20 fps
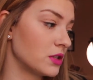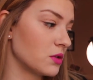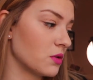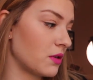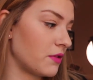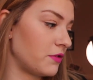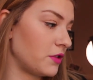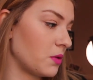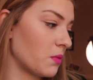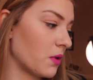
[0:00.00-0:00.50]
So
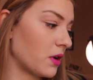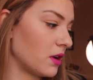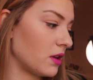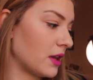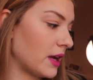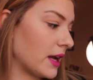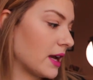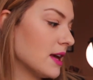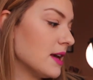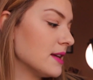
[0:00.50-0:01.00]
if you want to,
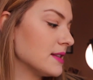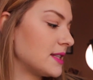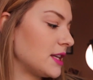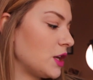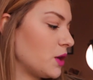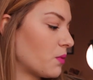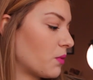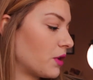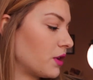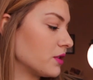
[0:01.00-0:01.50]
like, say
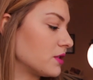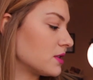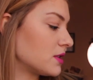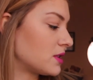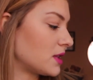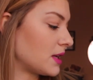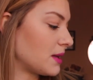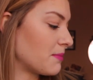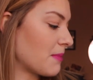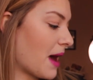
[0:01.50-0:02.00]
you wanted to
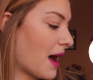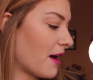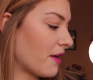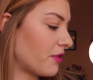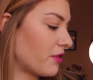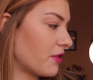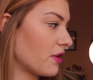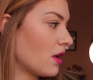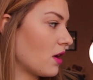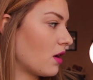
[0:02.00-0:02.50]
study
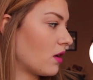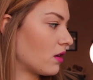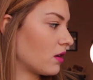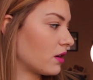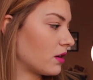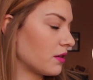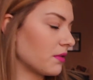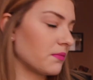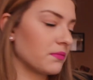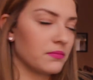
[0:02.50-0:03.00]
math
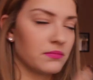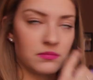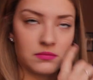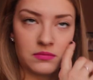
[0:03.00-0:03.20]
or